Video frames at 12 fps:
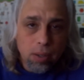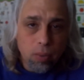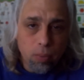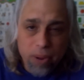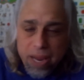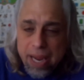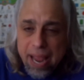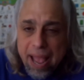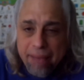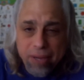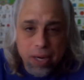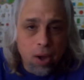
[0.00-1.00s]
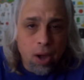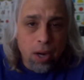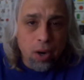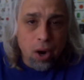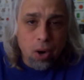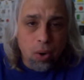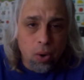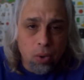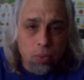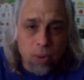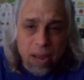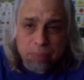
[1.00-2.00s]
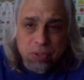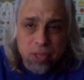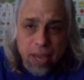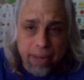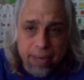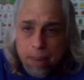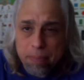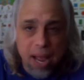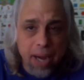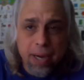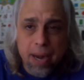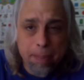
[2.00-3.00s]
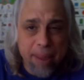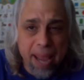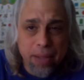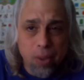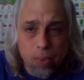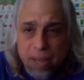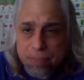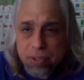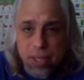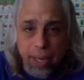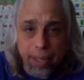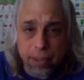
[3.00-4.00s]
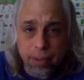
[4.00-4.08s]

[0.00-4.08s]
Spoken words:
we have it on our own website. I'm not going to ban the website.